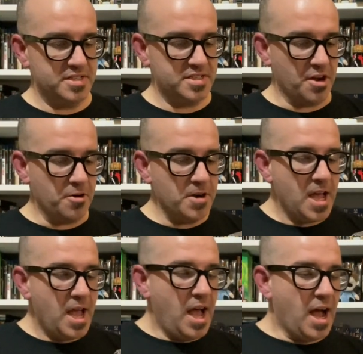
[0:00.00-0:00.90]
So,
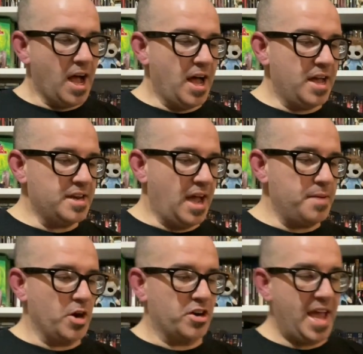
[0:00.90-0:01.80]

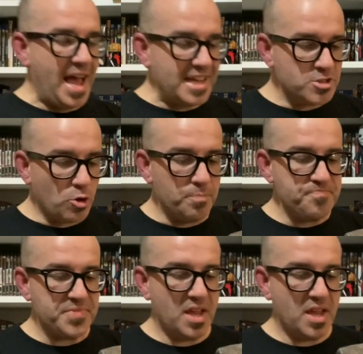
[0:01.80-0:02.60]
Nightmare Castle,